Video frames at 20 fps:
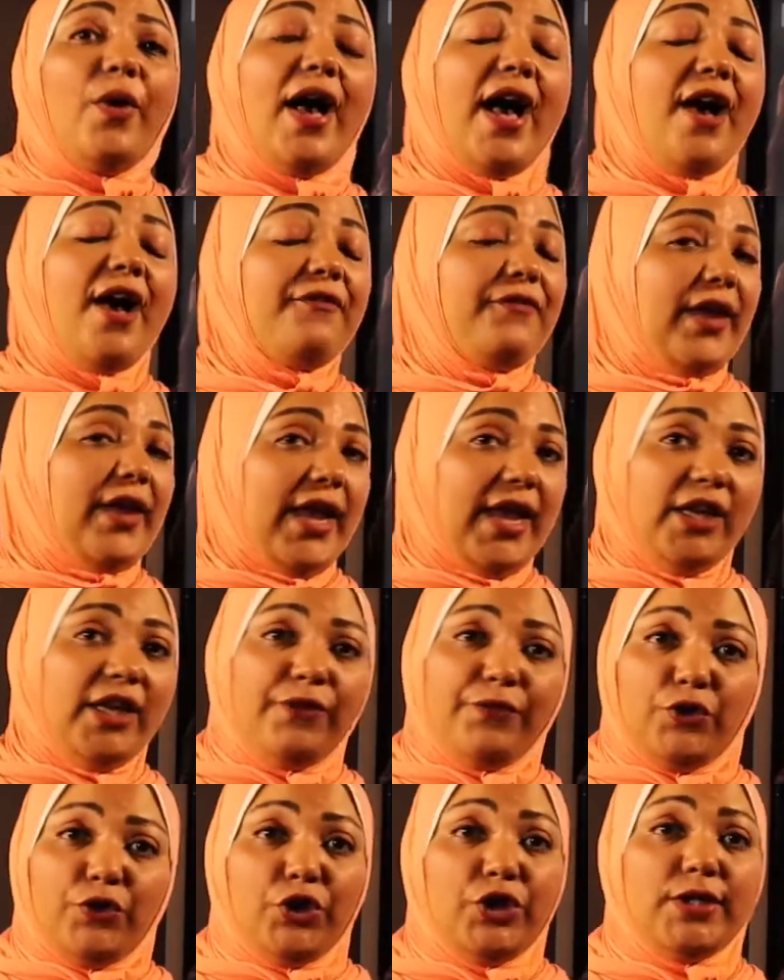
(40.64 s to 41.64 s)
have
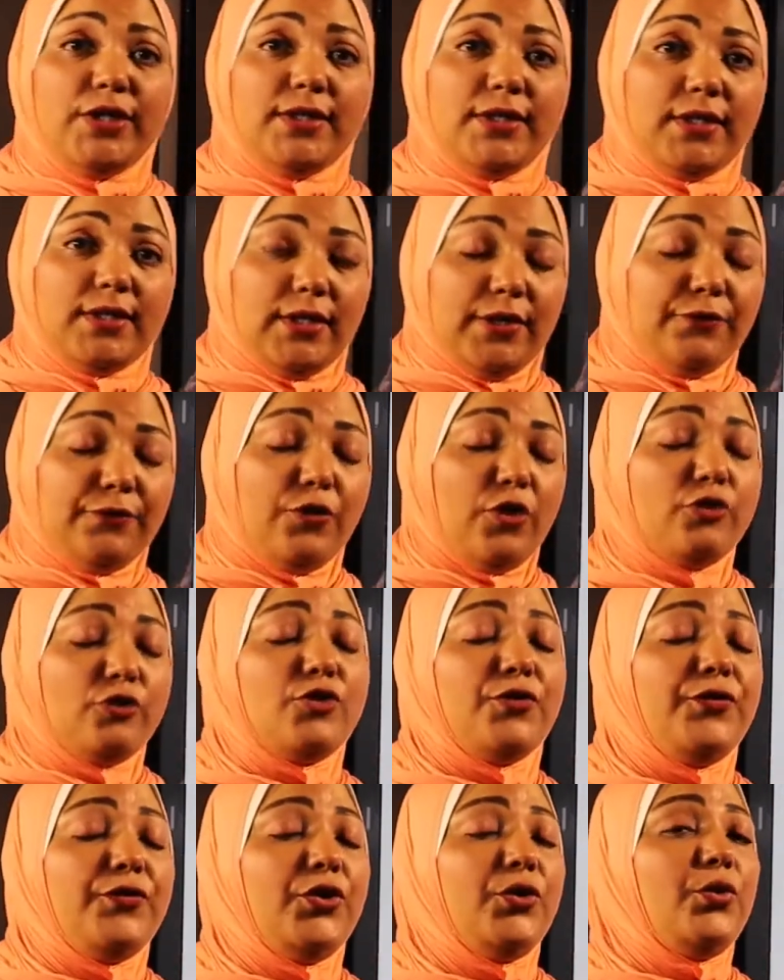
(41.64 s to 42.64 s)
any verse in front
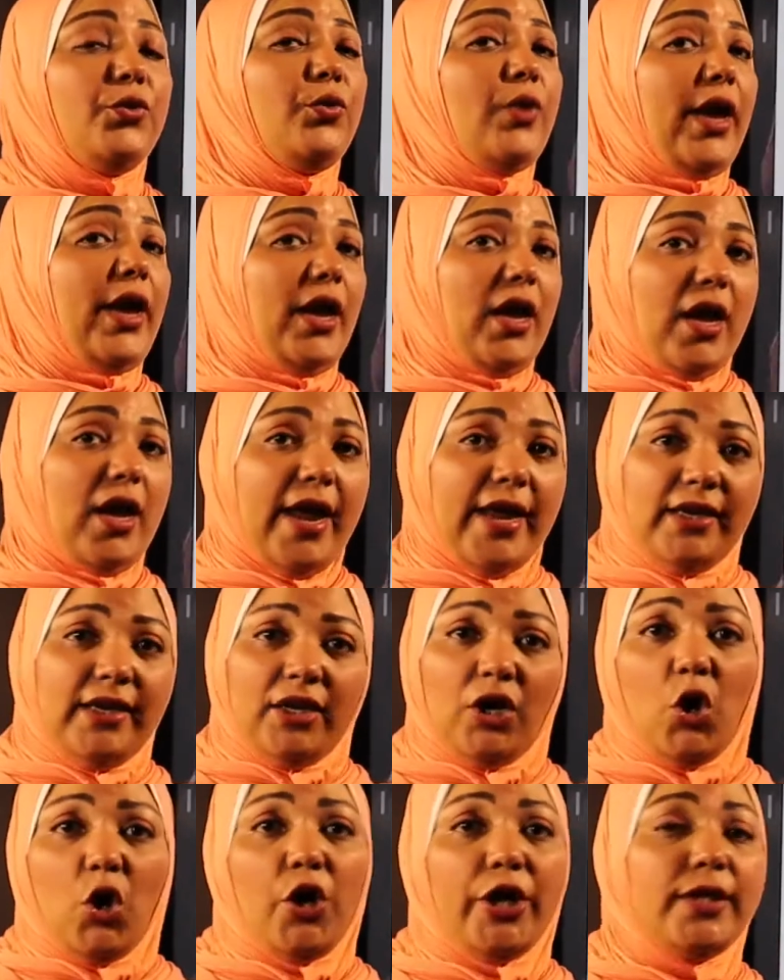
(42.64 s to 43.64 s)
of you,
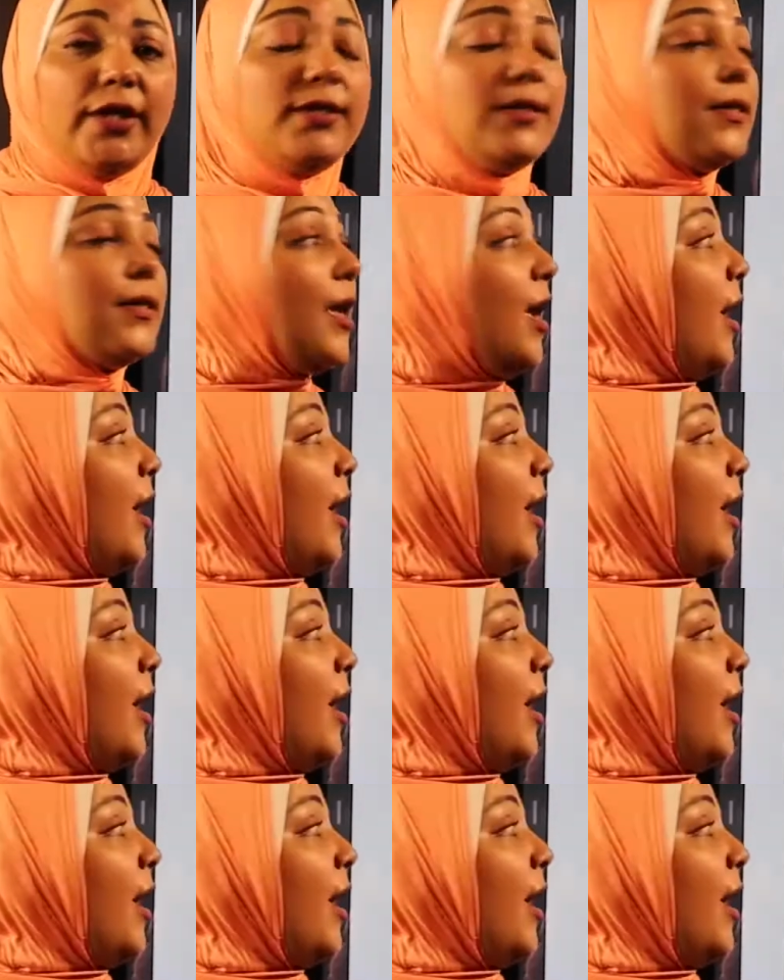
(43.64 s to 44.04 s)
any lines,